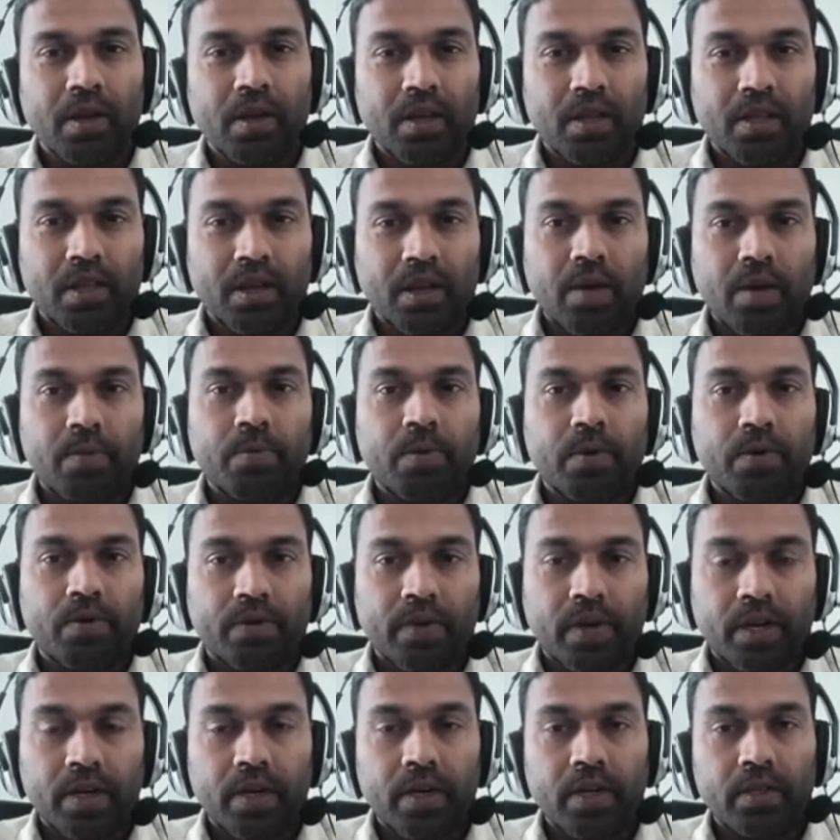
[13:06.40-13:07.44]
the number
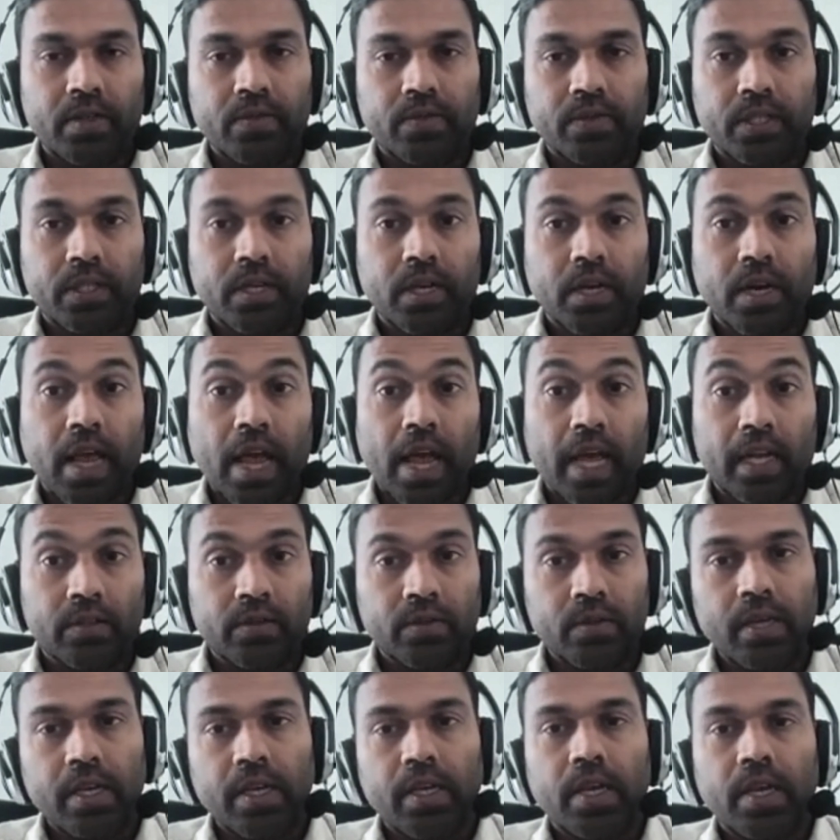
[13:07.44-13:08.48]
of countries which are
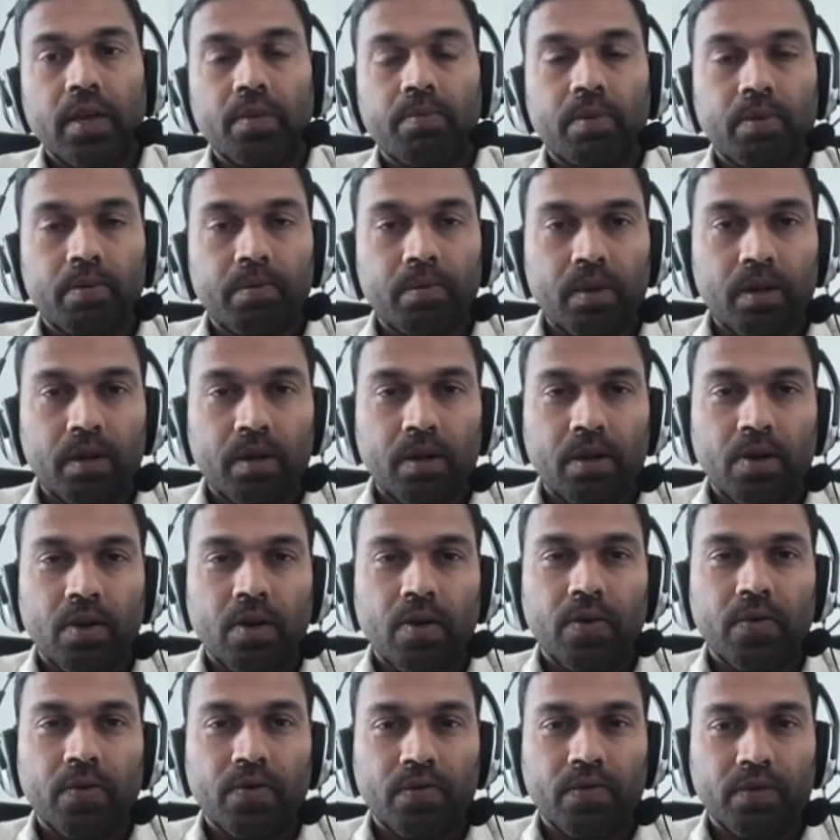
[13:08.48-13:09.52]
actually capable
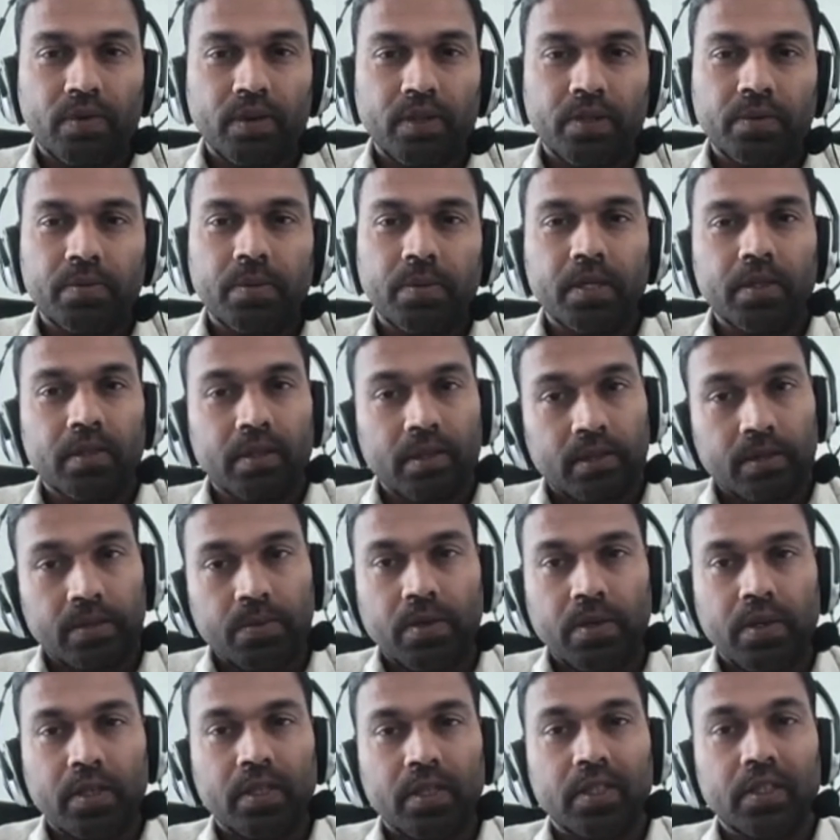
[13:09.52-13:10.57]
of space
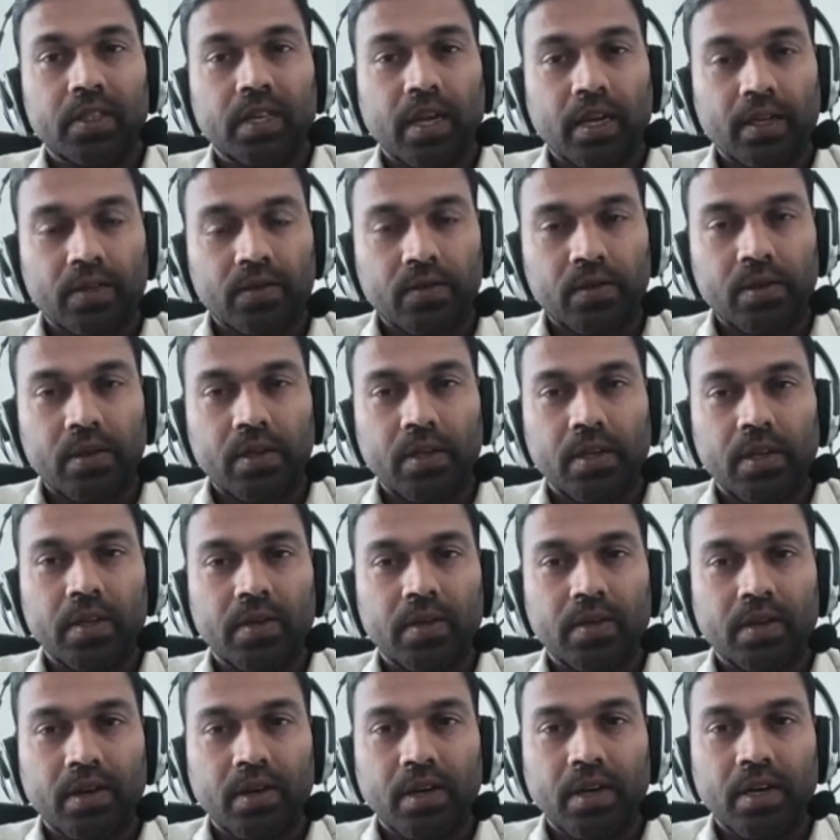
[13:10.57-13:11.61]
exploration is actually
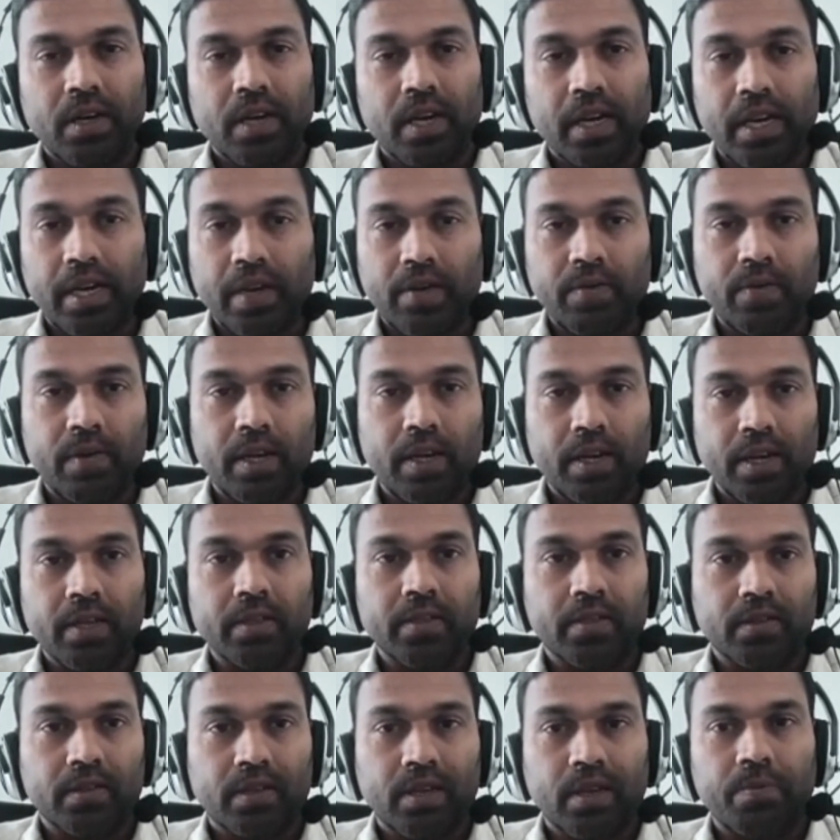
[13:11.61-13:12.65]
relatively
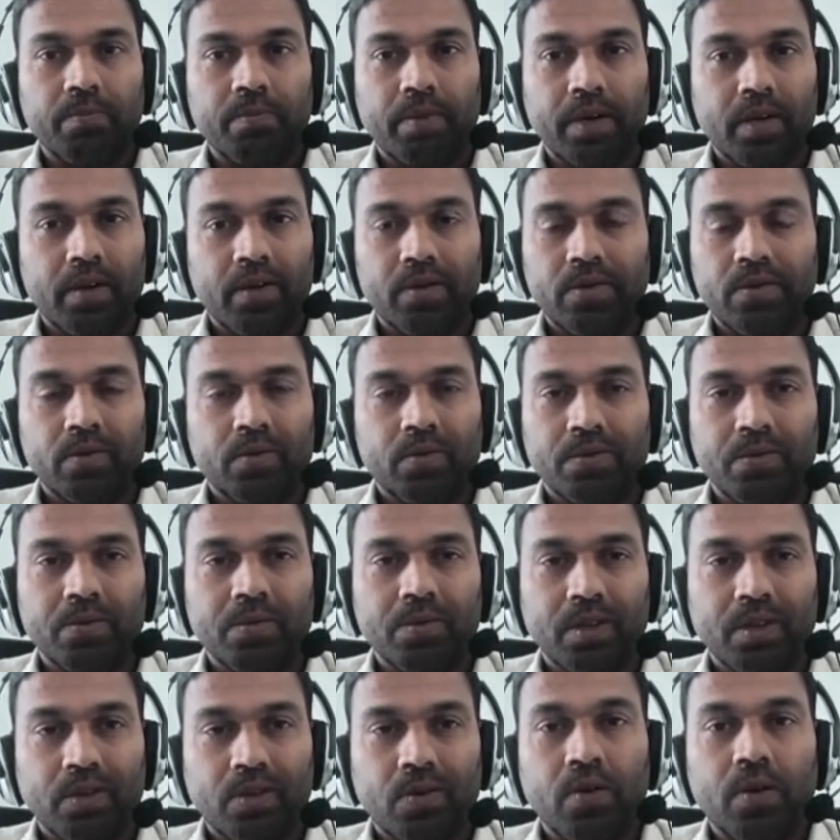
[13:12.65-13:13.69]
less compared to
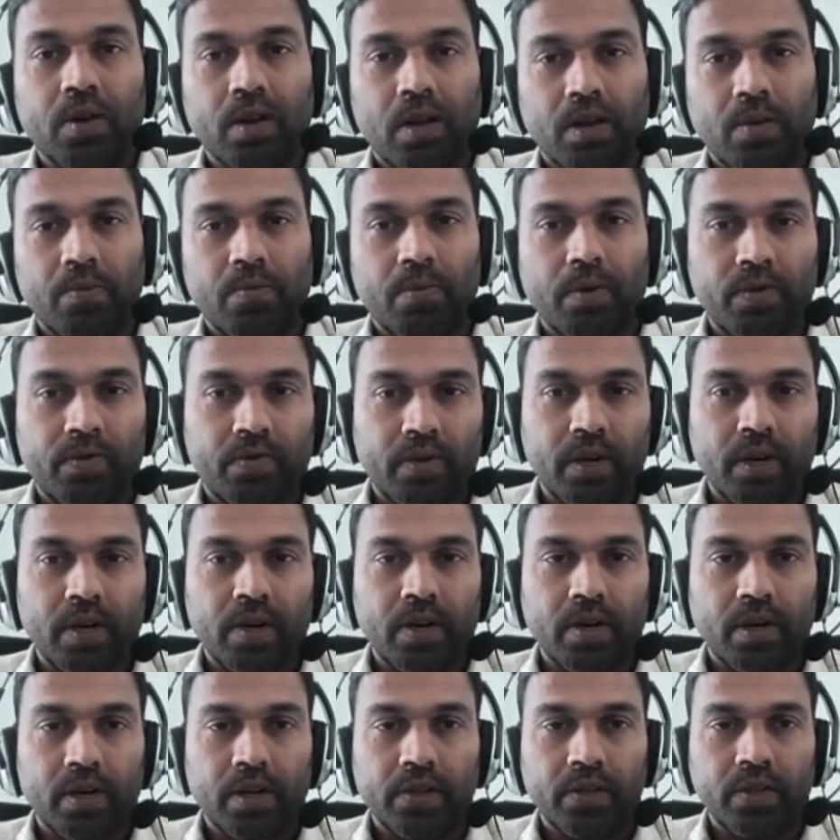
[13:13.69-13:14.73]
the total number of
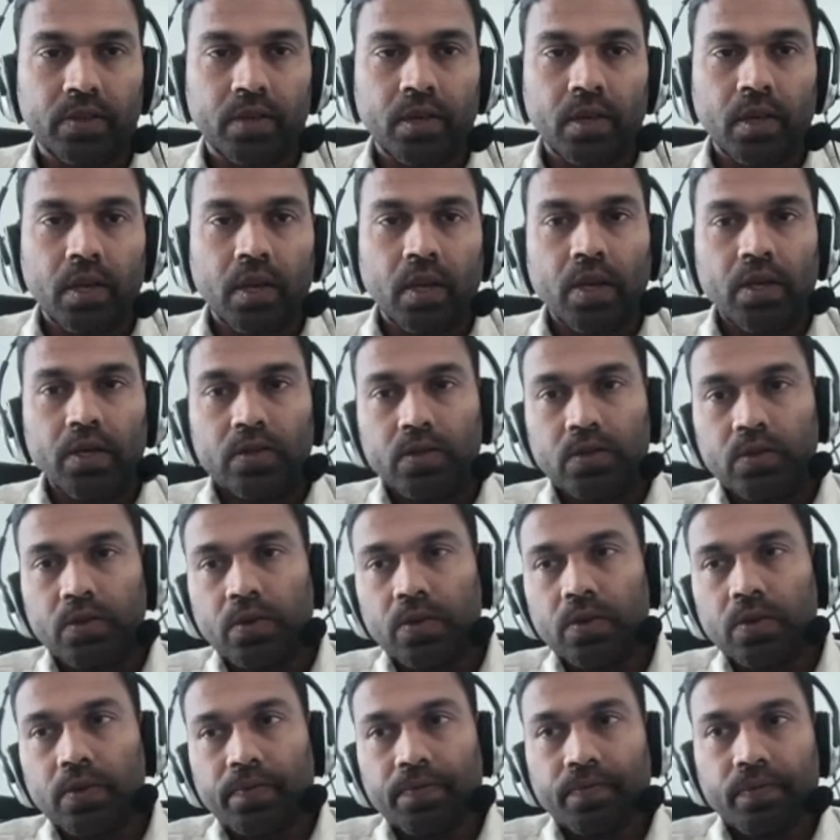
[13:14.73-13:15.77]
countries.
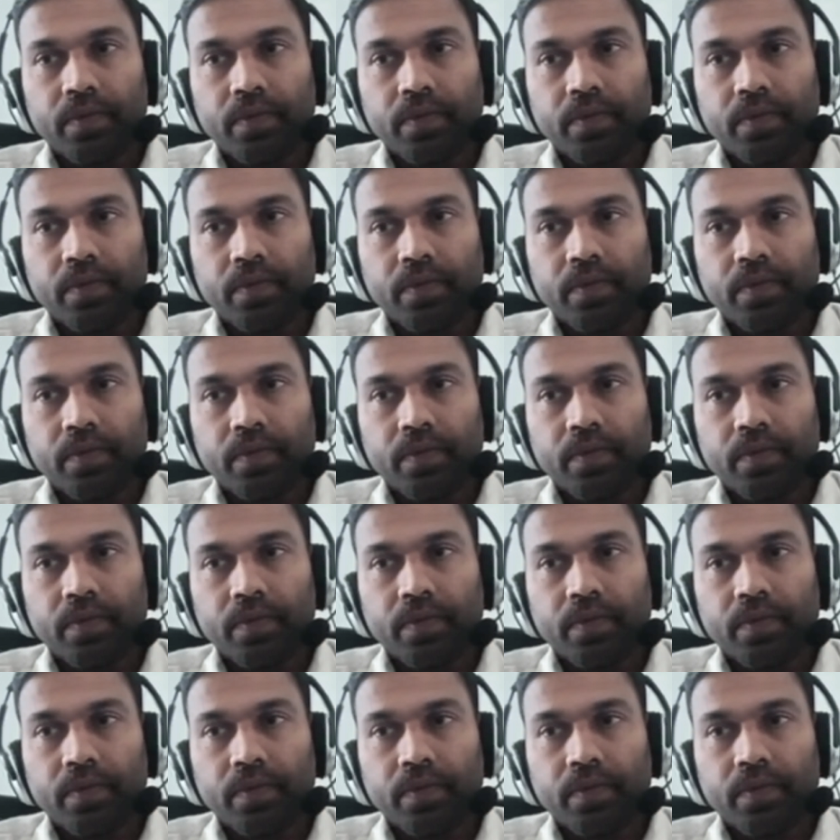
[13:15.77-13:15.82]
So